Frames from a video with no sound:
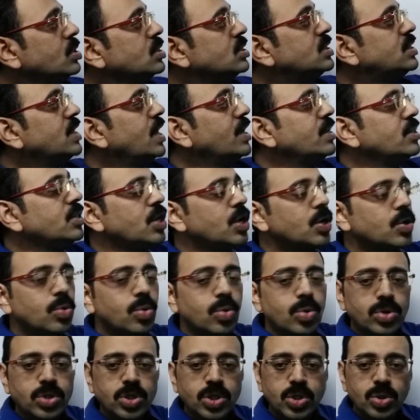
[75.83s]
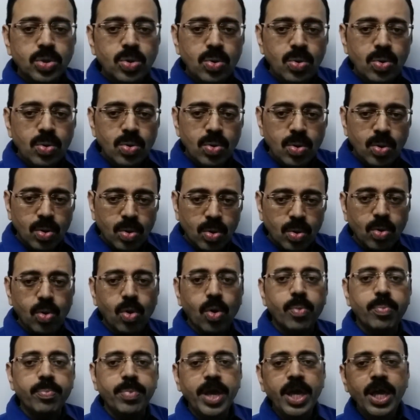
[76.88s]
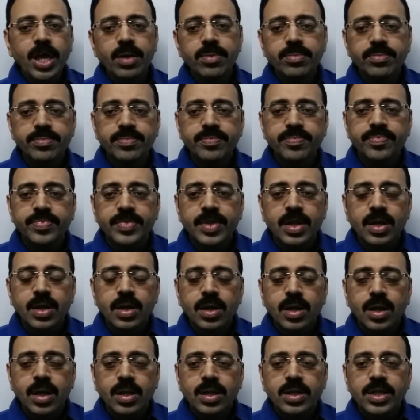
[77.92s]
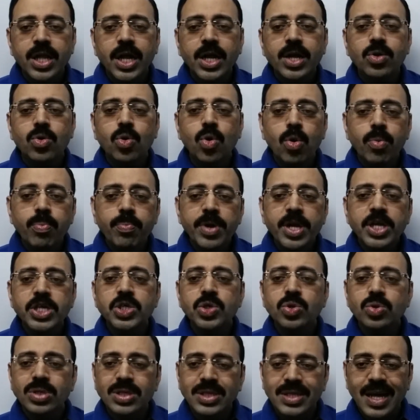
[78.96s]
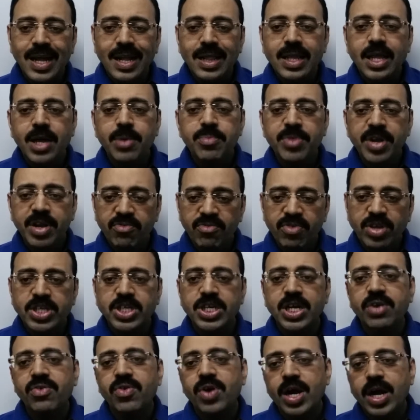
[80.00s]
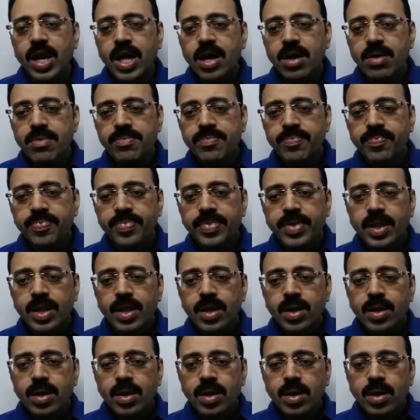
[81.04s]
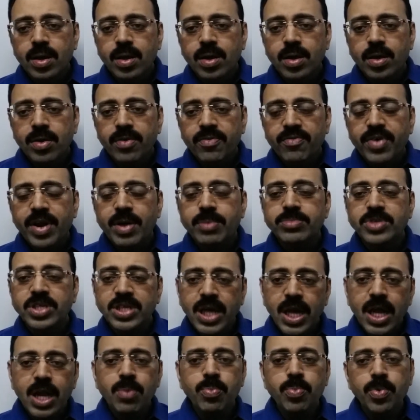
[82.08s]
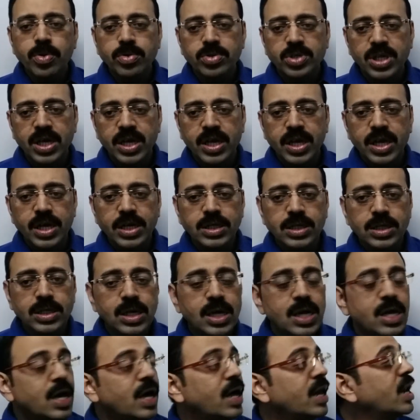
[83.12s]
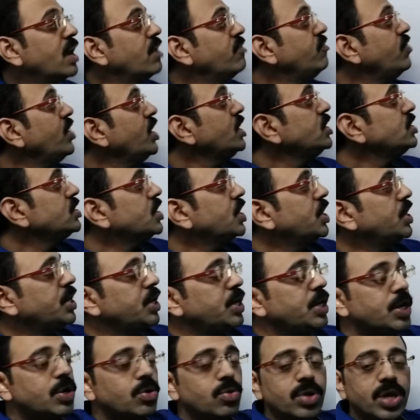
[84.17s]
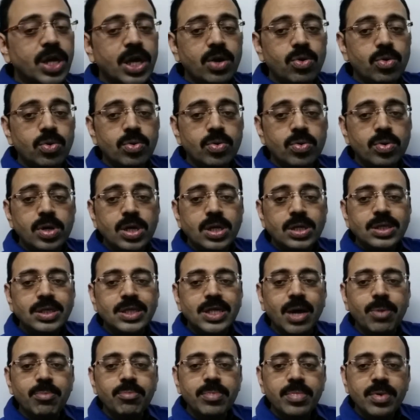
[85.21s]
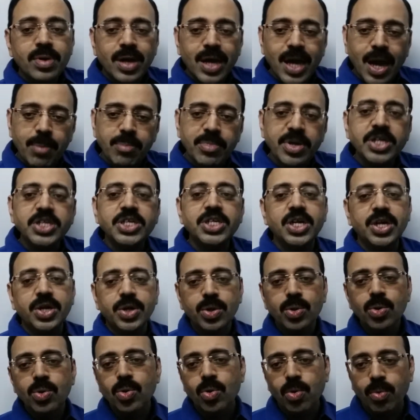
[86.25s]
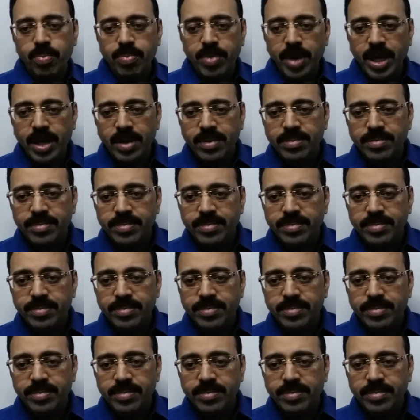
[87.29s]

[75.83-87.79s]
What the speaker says: send the goods to Gopi. Then Gopi should sell them in Vijayawada. From sale proceeds, Ravi is ready to give some commission to Gopi.